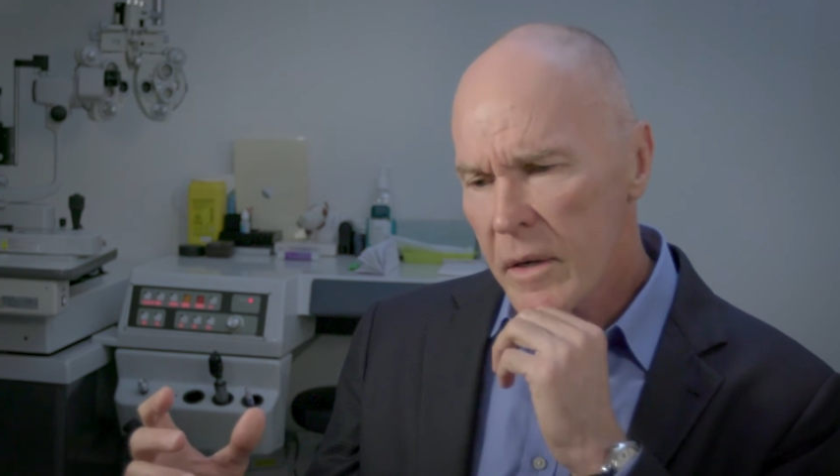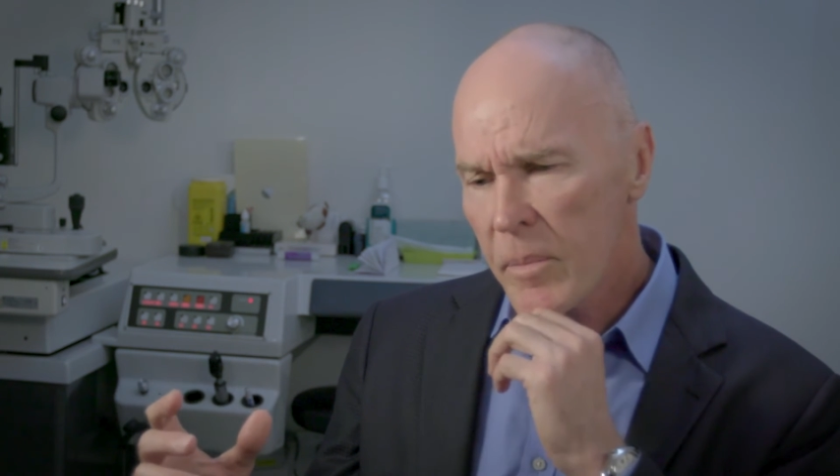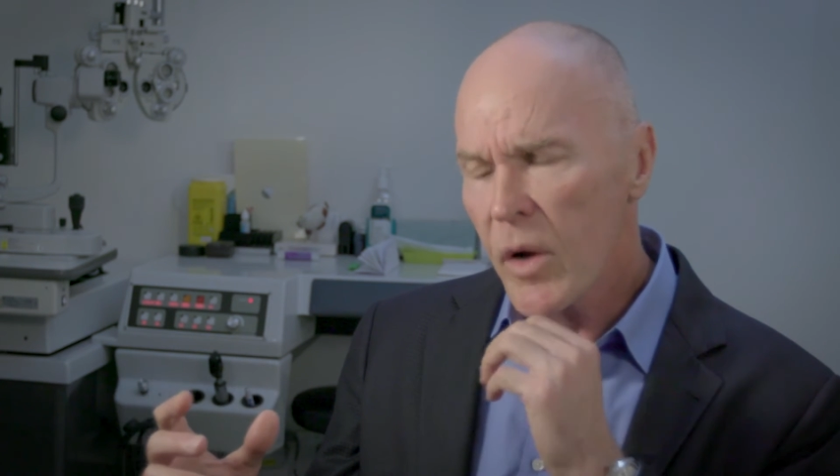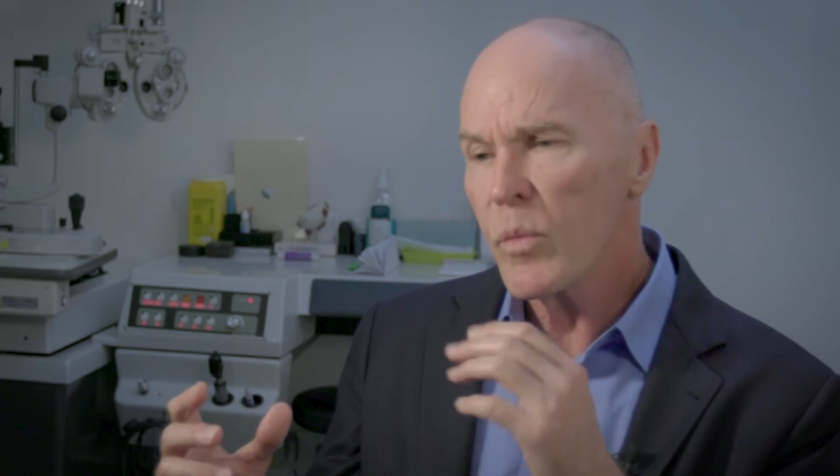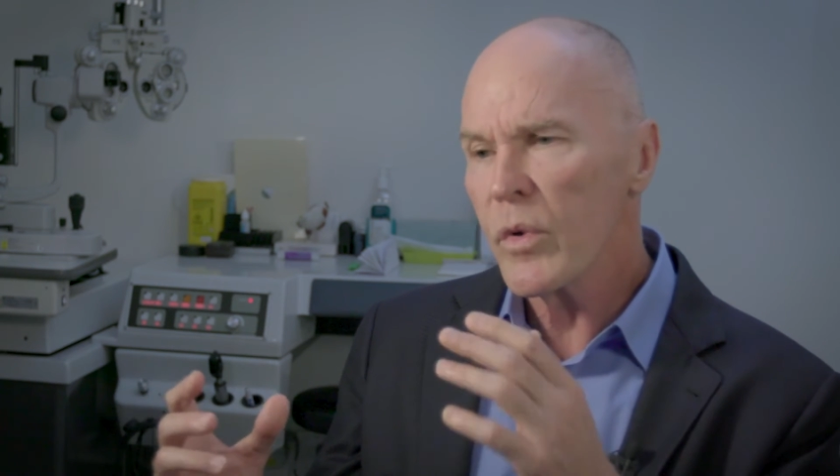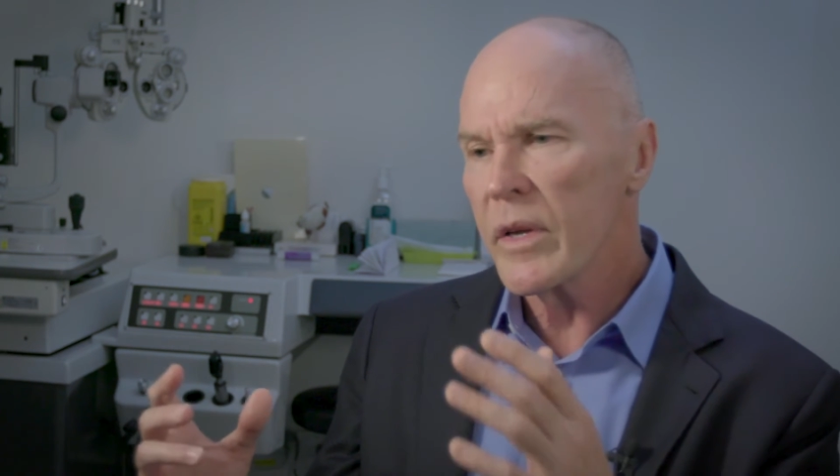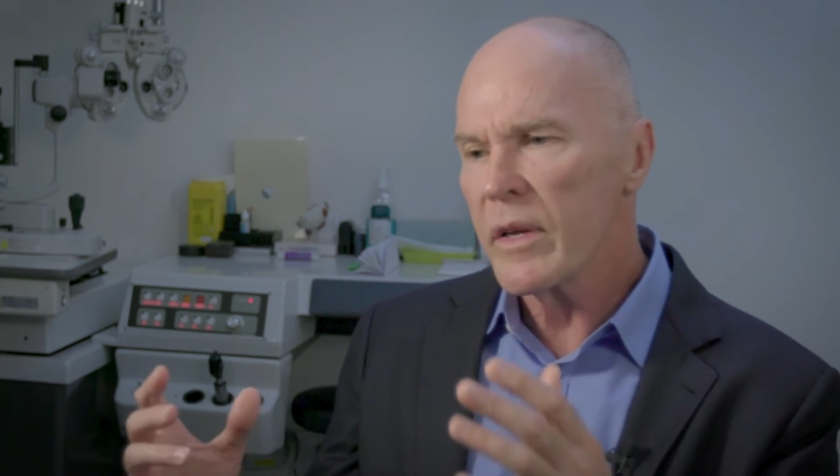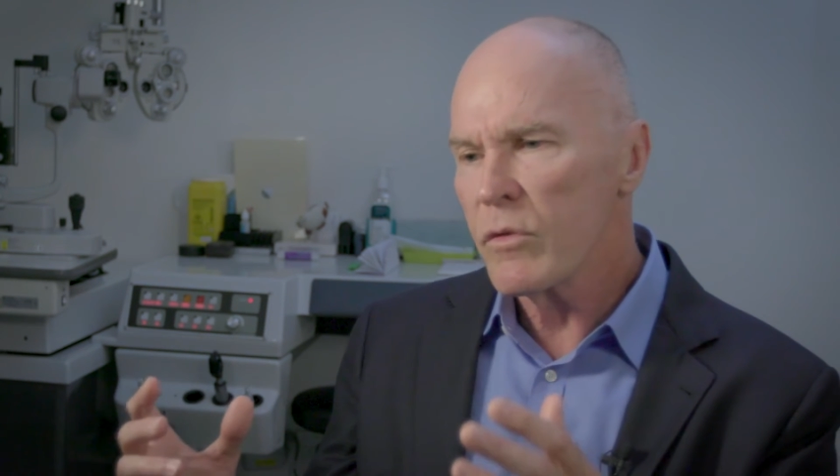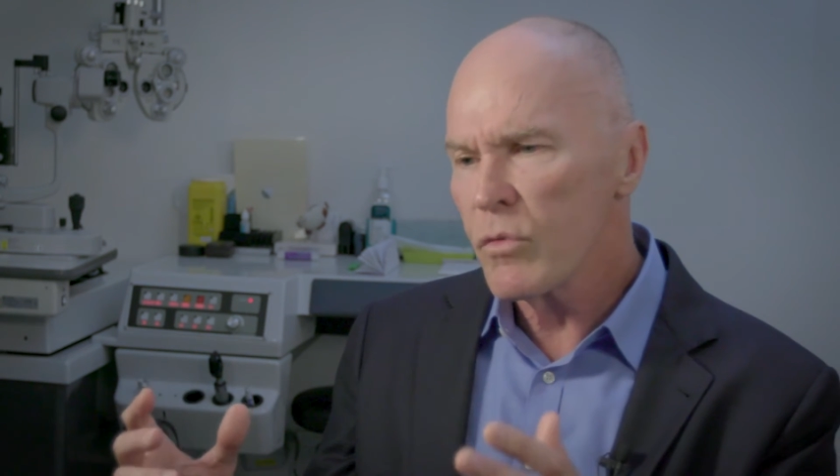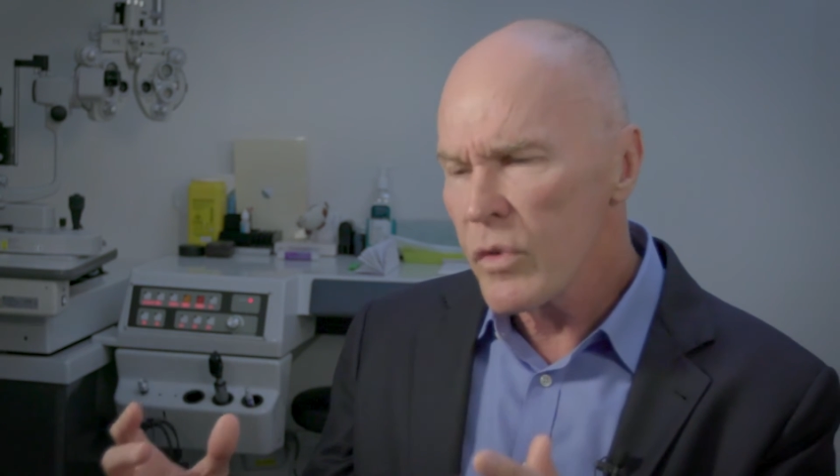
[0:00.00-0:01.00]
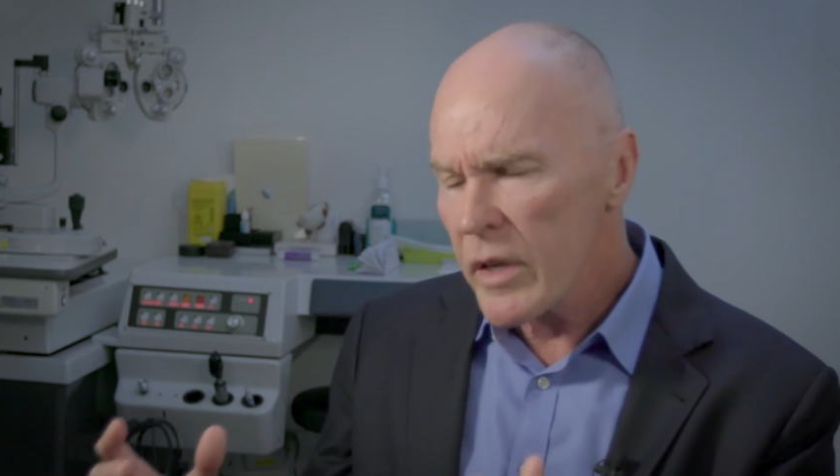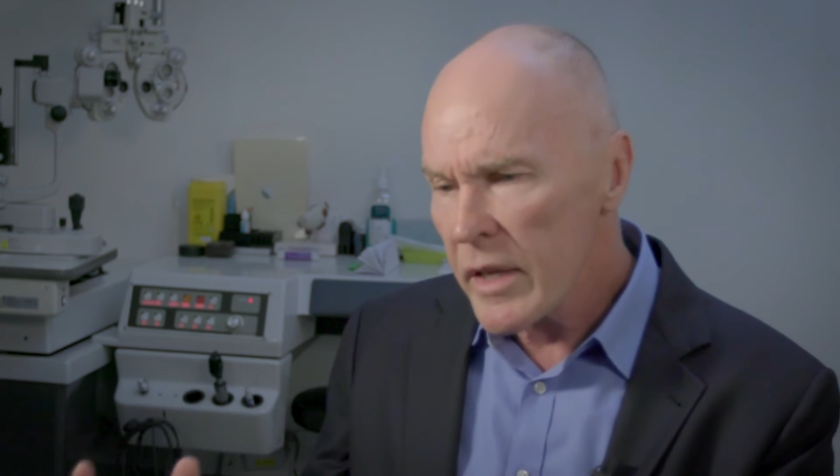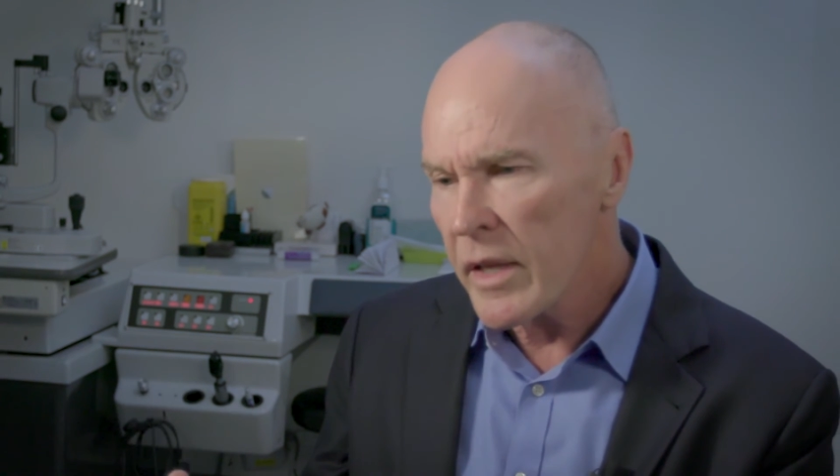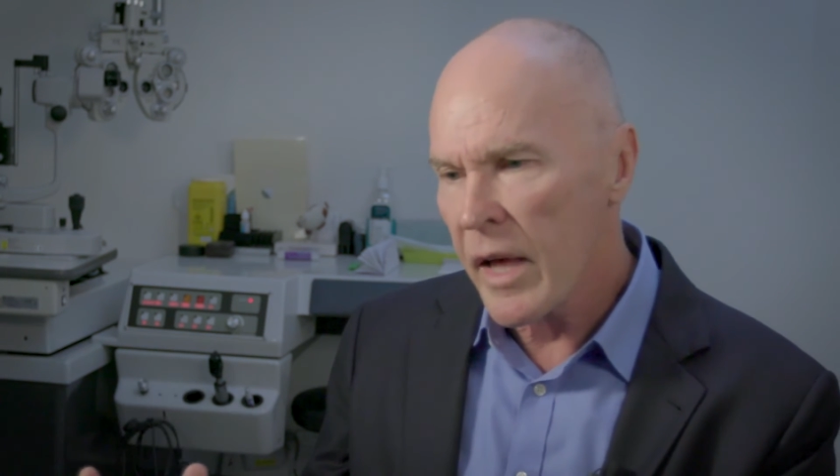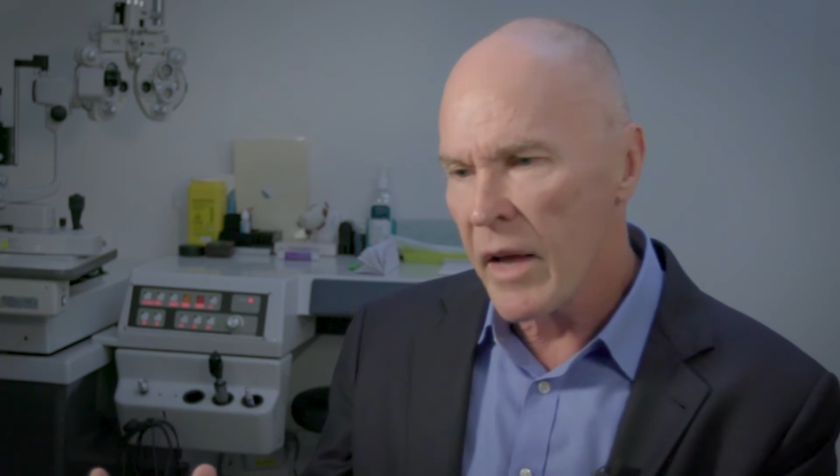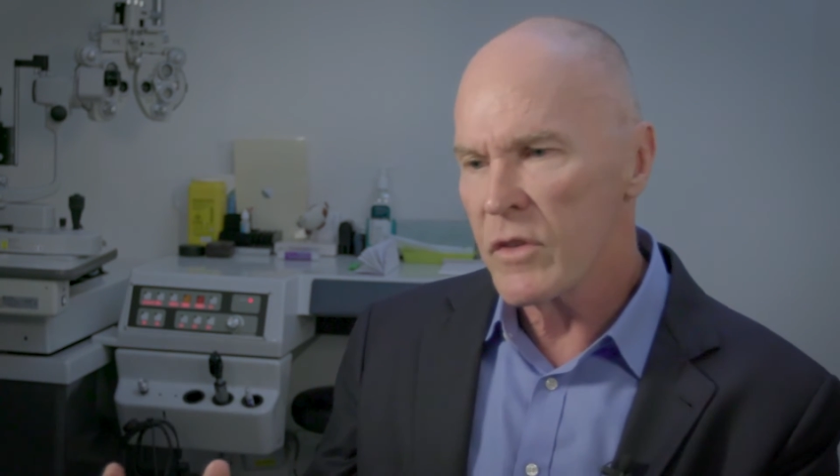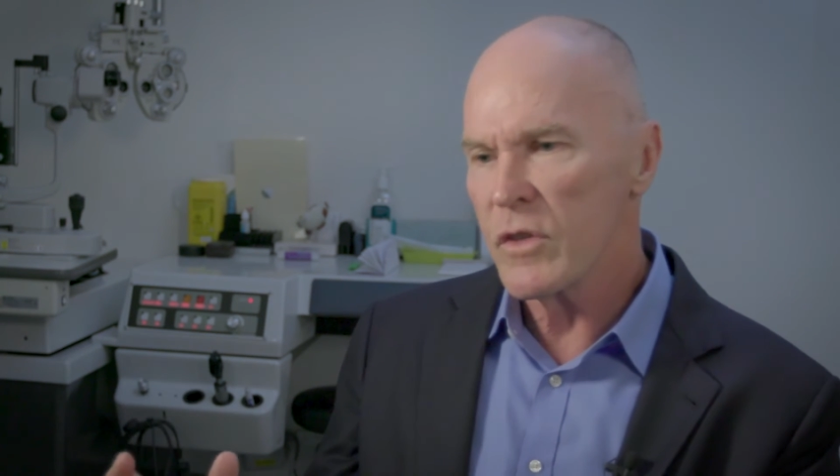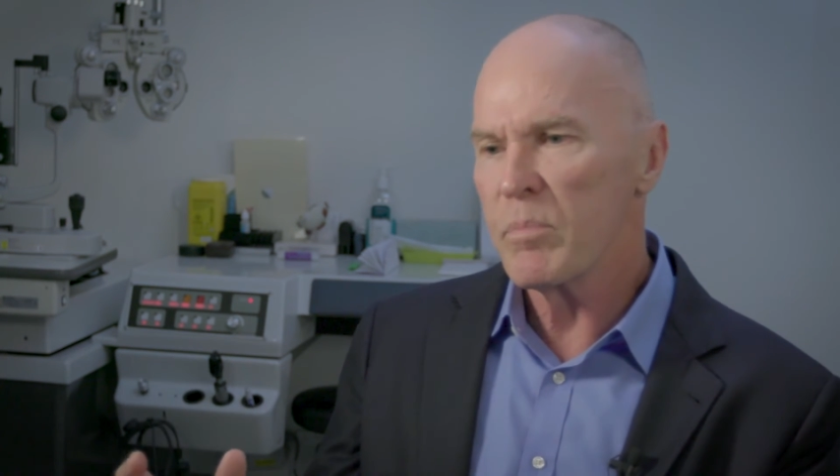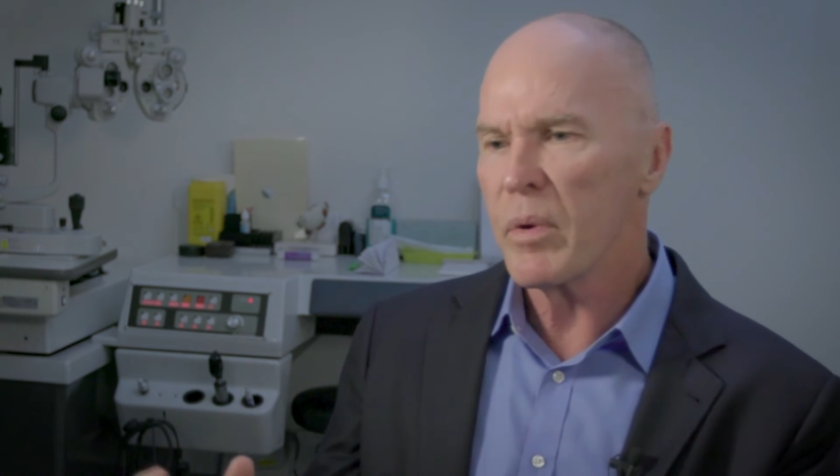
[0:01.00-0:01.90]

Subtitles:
don't mind wearing reading glasses,